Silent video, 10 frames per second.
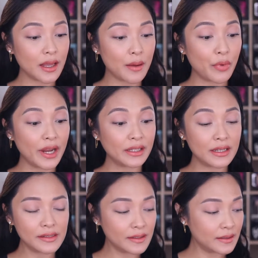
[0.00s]
na
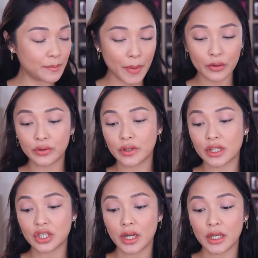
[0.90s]
Brightening CC Powder
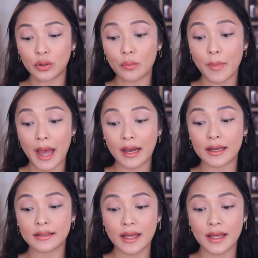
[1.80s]
at saka itong MAC